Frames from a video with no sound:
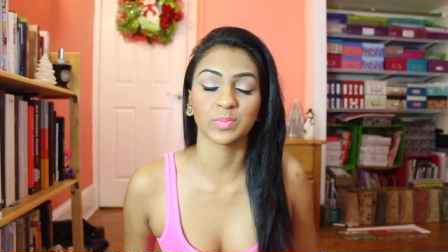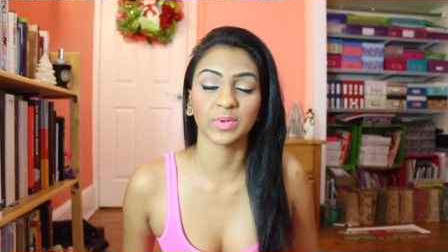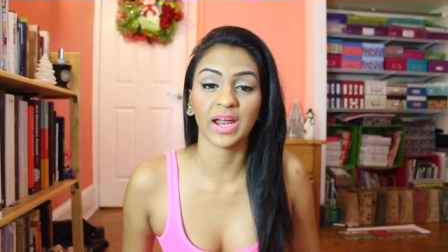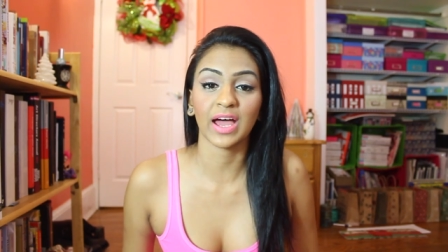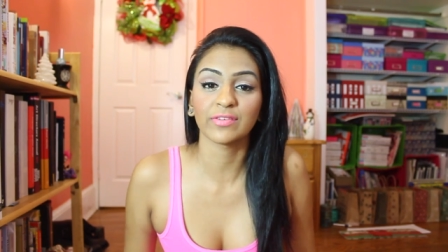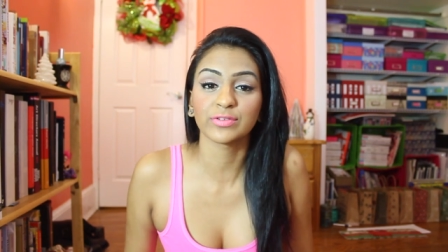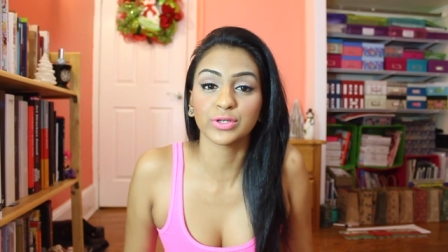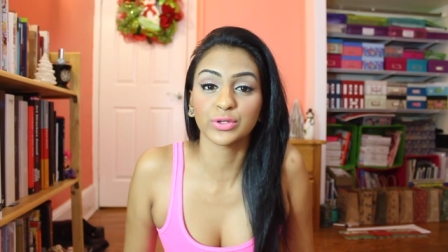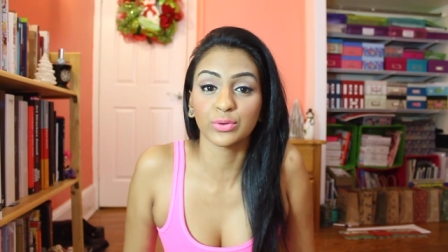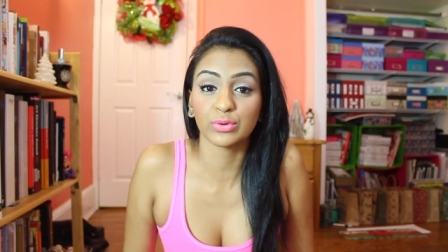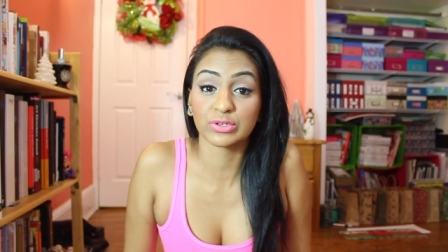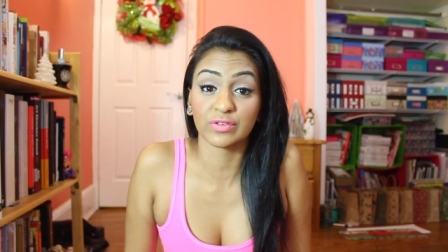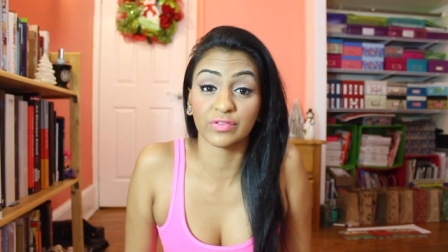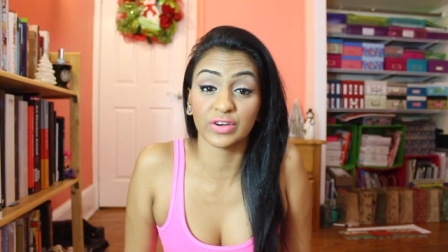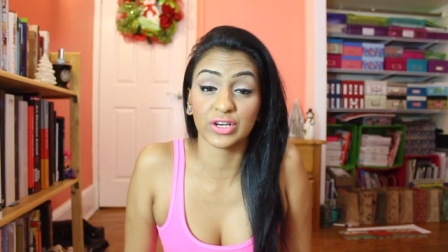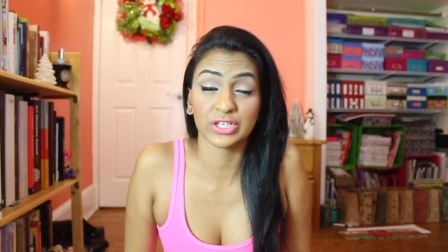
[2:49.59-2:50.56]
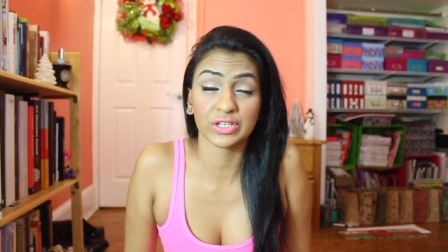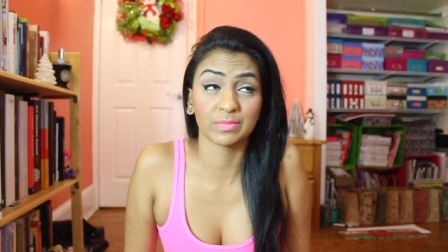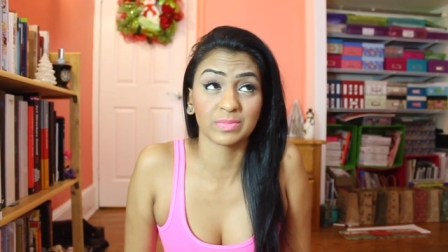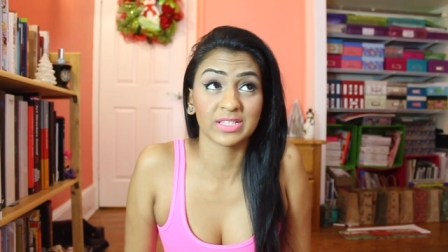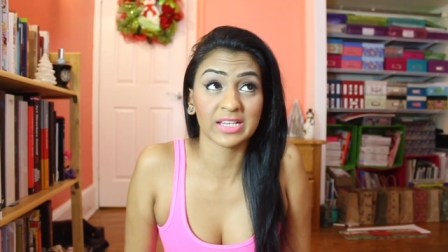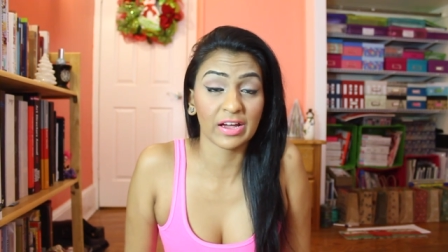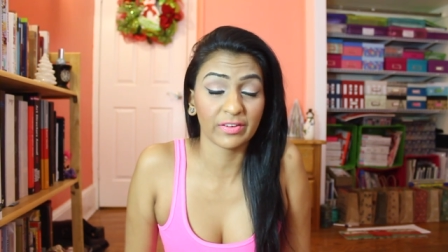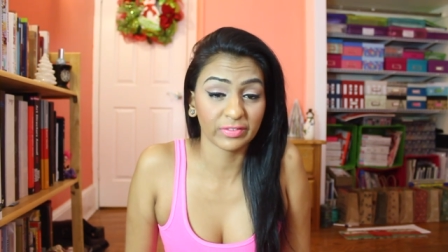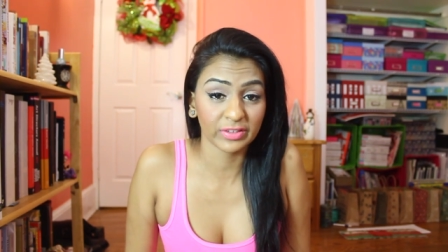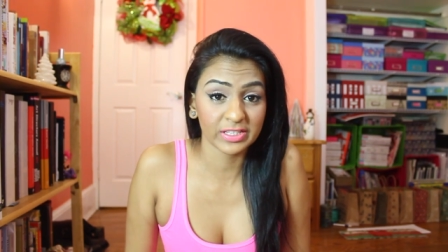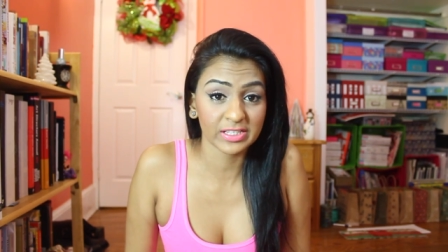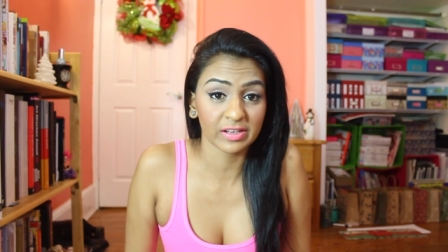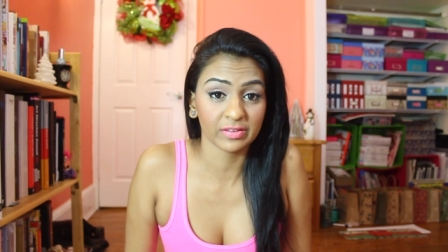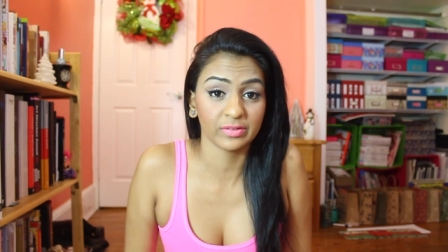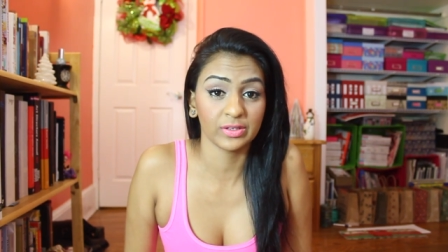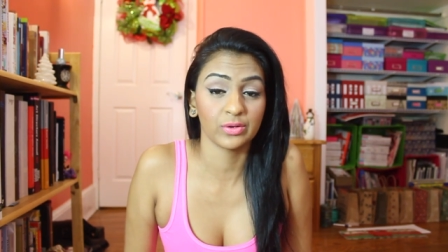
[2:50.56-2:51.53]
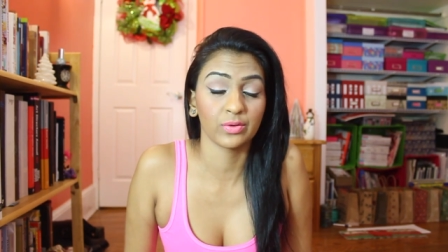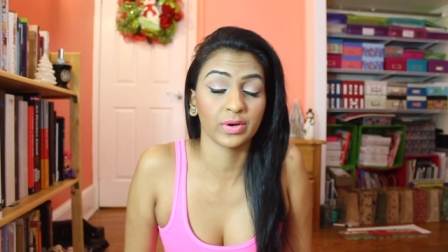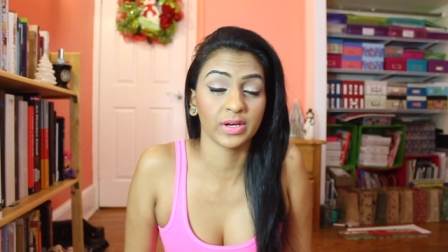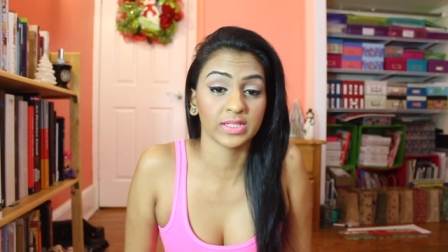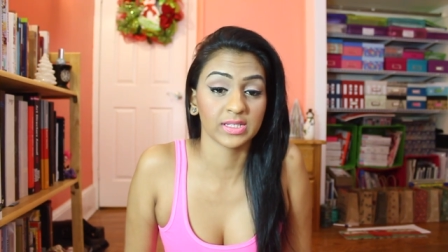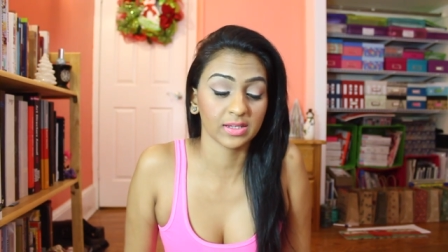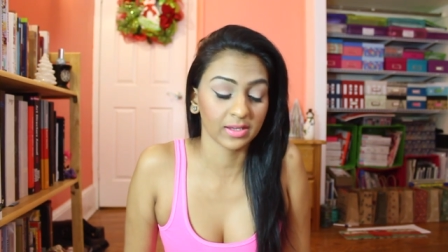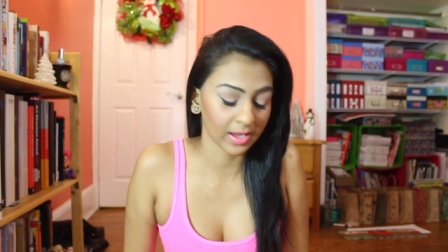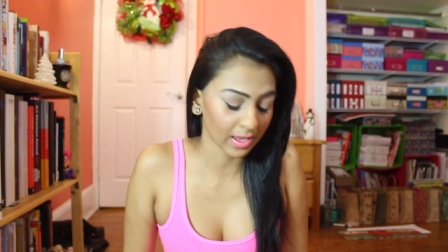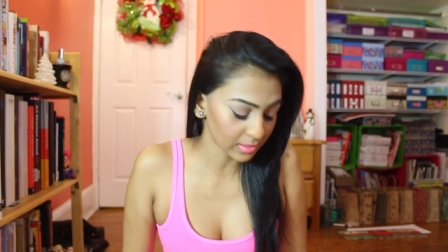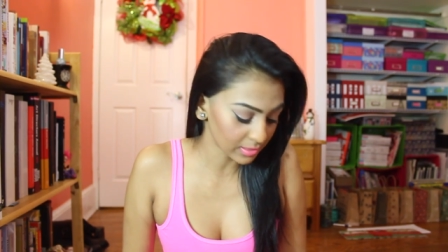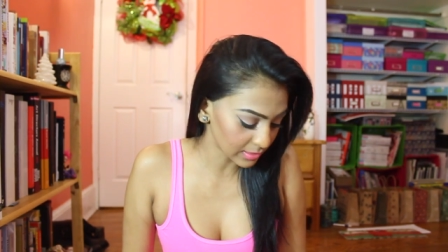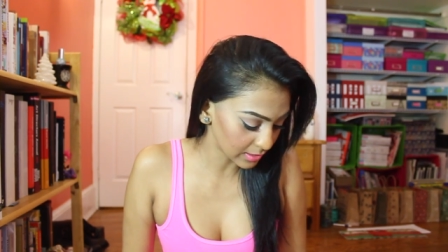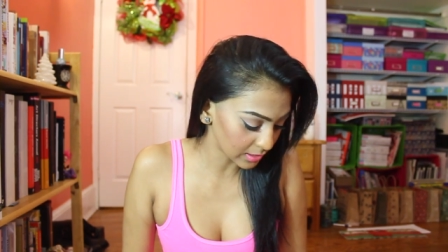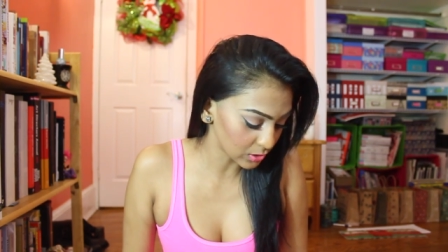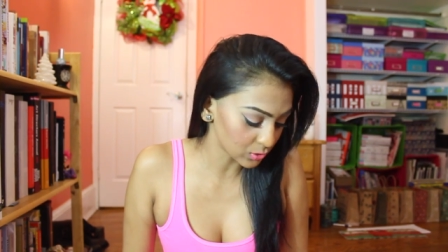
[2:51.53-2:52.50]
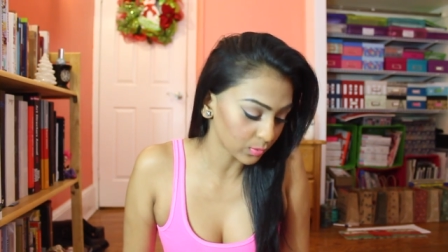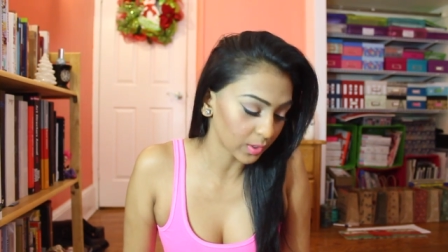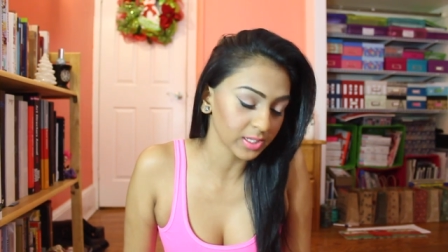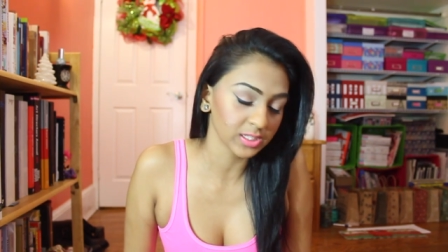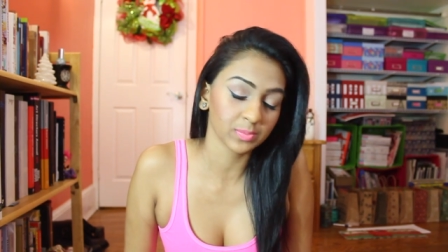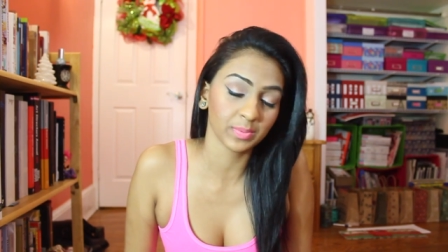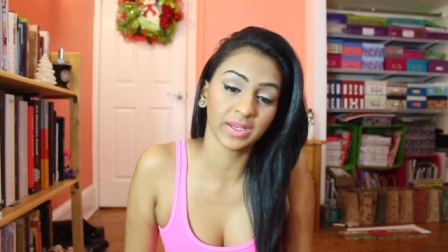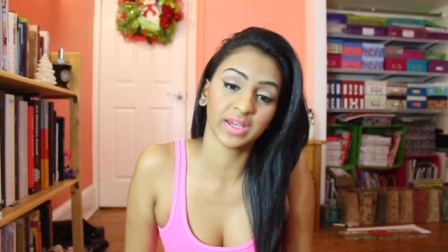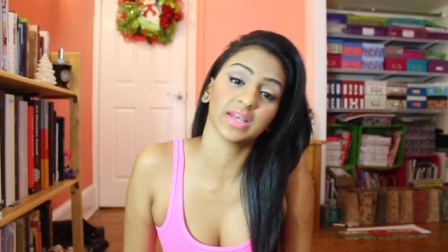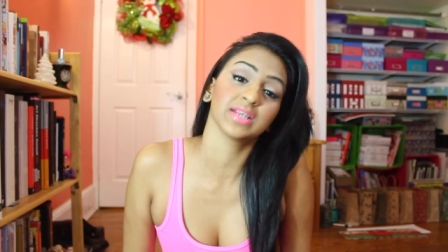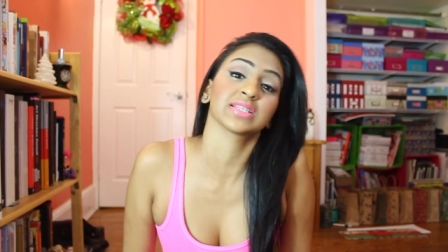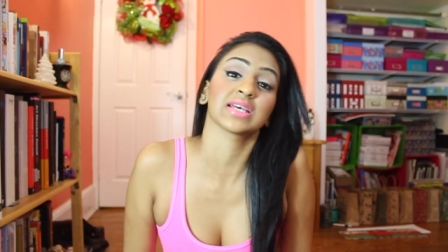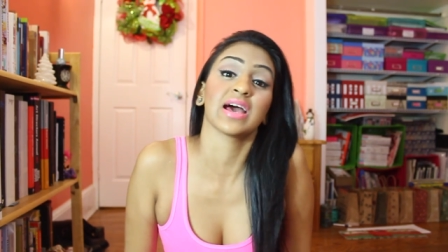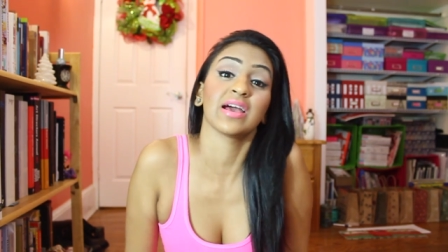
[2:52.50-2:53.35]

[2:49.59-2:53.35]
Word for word: but after those are finished, I'm definitely, definitely going to get these ones because